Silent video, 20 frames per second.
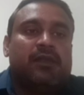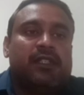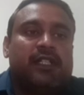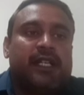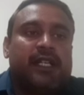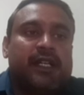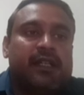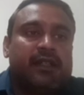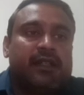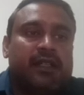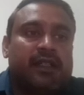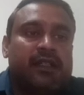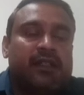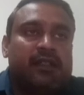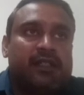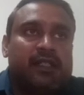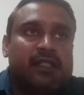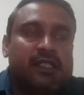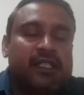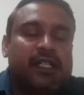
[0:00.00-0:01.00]
detected
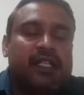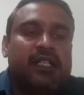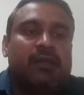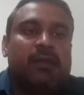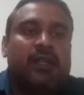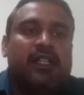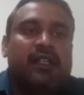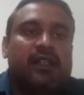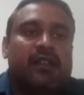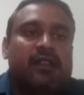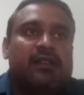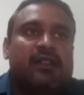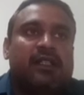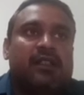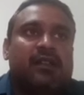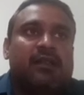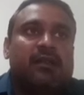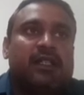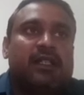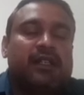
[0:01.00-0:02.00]
inside the material,
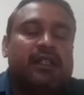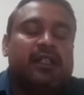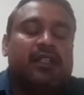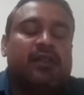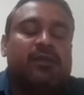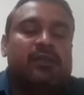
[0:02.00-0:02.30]
that kind